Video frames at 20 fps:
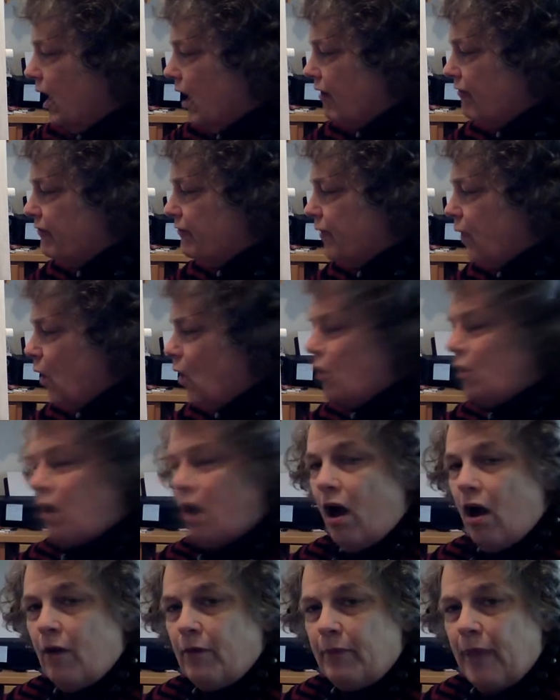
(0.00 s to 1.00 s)
a wo
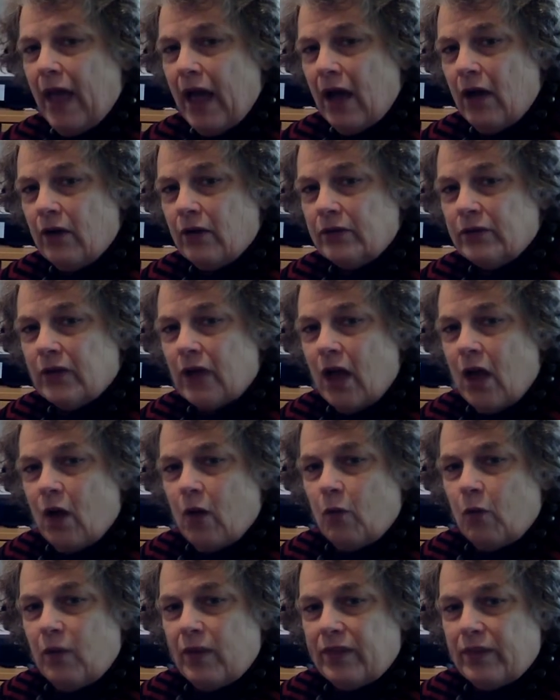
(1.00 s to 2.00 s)
compound
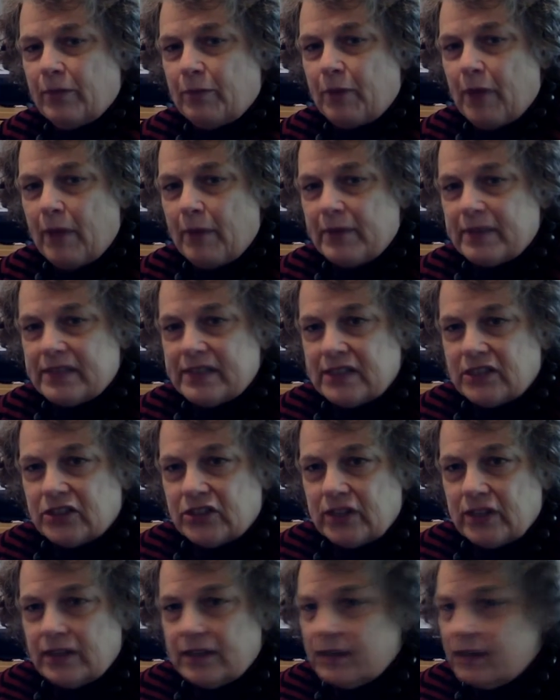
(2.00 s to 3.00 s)
with a
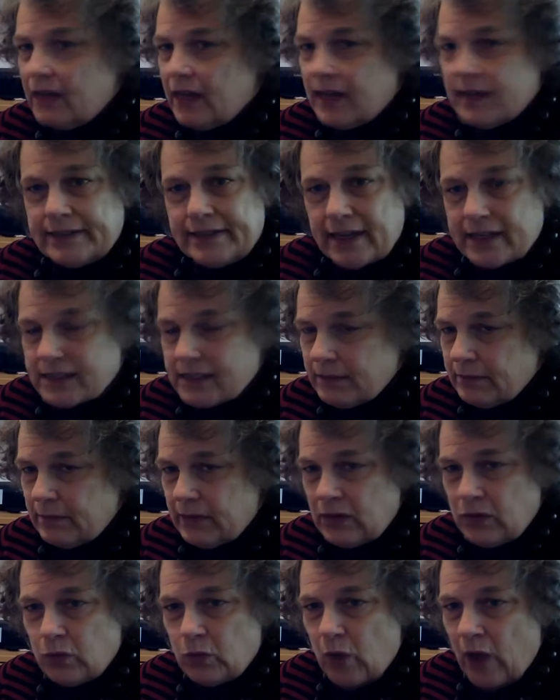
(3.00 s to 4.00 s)
preposition doesn't
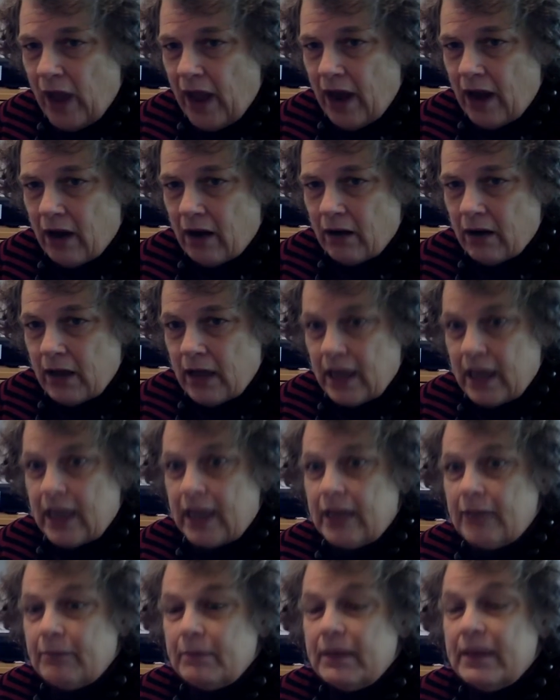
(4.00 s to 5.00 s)
mean where,
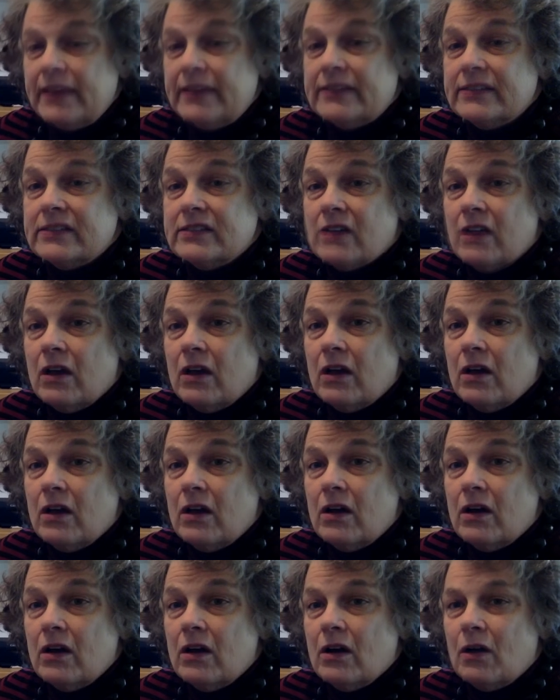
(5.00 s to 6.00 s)
it means
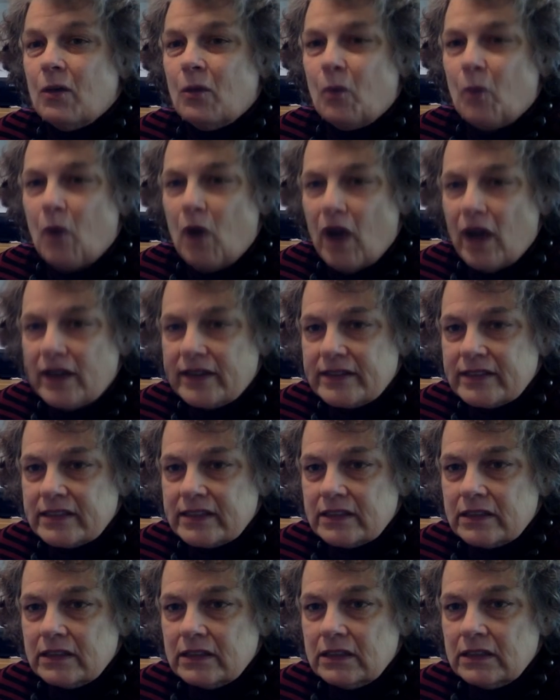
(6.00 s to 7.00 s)
what.
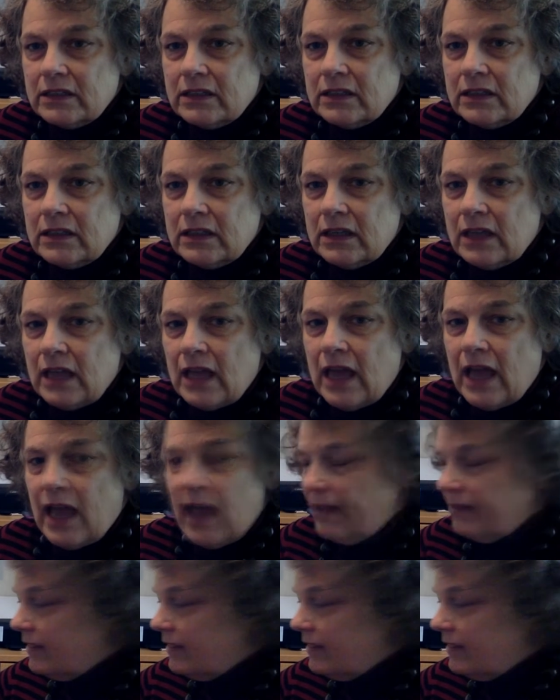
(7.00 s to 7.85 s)
And